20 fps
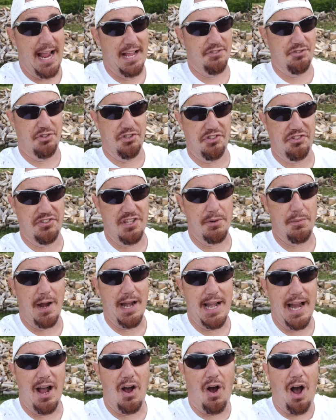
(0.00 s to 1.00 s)
As you can see
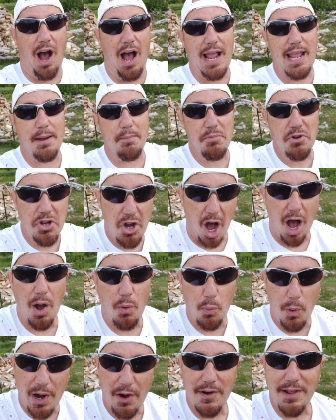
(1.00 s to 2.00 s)
right now, I am
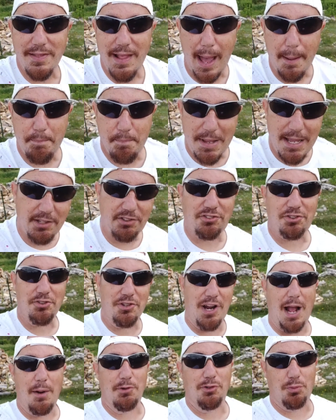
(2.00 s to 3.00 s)
not wearing that bee
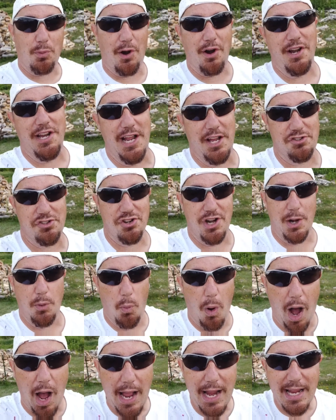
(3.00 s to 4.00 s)
suit I was wearing yesterday.
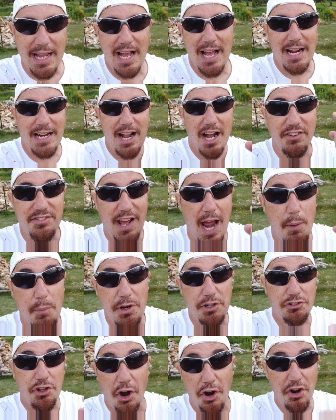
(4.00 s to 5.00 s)
Why? Because I
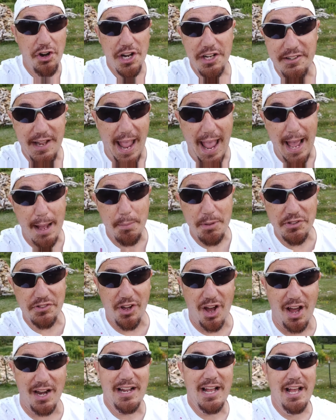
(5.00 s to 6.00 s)
returned it to
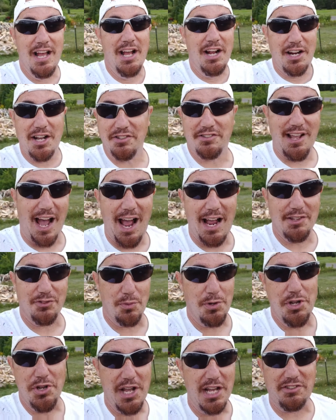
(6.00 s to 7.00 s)
Amazon. Because,
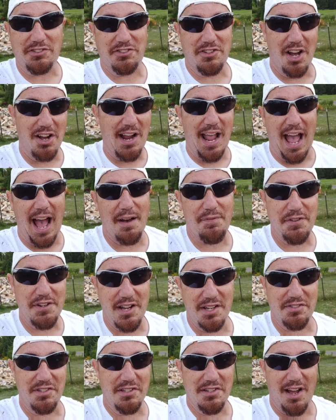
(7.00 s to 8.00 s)
guys, when you get stung half
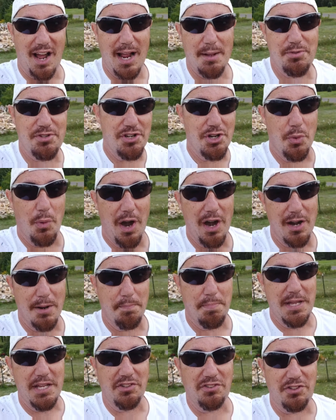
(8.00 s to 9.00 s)
a dozen times and you're
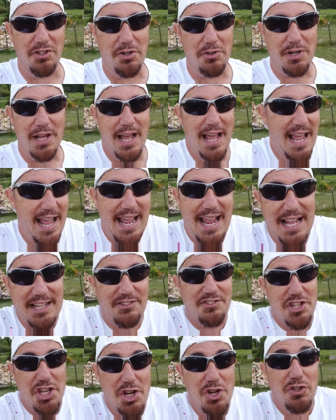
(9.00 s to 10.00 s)
wearing a bee suit,
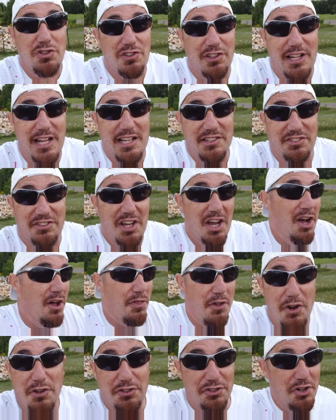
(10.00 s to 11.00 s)
it's useless.
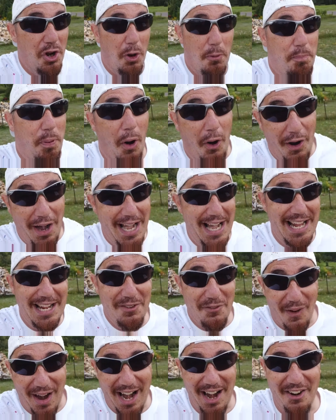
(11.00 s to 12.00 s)
There's no point
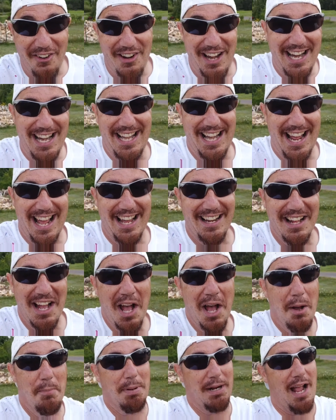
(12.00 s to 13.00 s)
in wearing it.
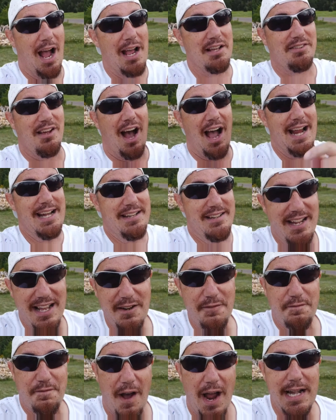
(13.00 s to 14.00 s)
But guys, I
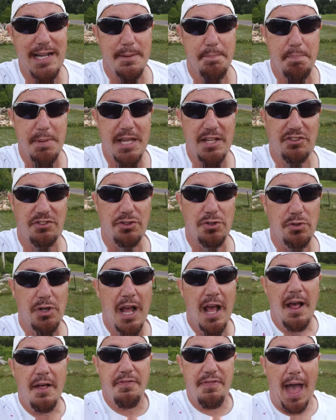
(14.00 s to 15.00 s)
did find a bee
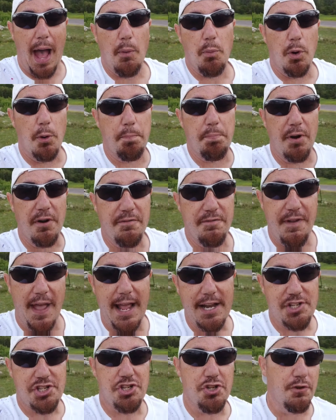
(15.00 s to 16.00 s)
suit that will
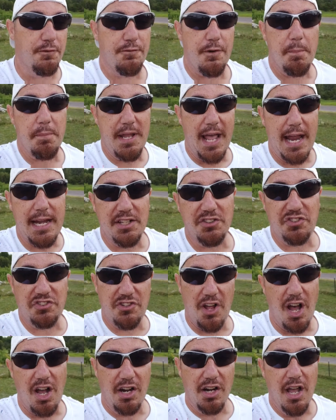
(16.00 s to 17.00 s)
prevent you from getting
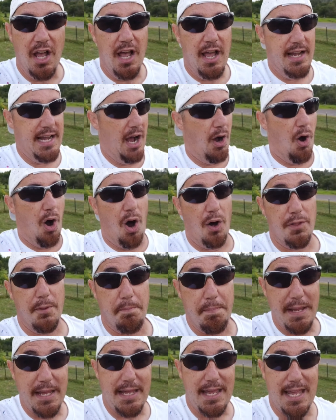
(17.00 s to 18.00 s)
stung. Now, all
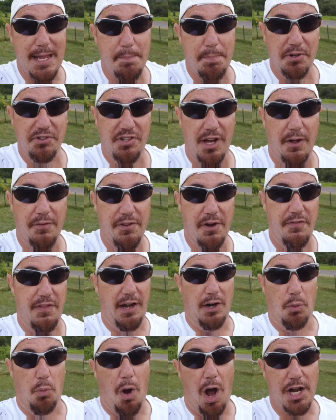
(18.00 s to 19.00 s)
the beekeepers out there
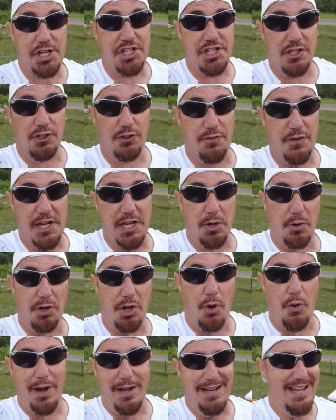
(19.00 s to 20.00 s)
that are watching this video
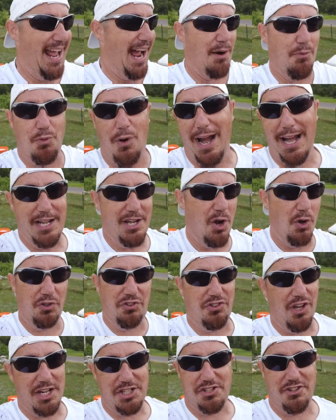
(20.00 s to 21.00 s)
are going, yeah, right,
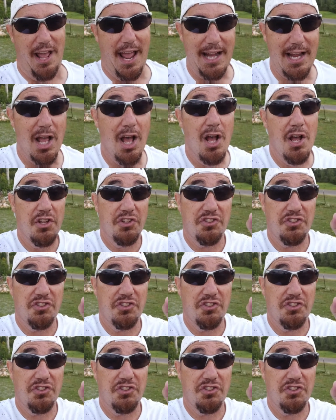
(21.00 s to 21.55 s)
no such thing.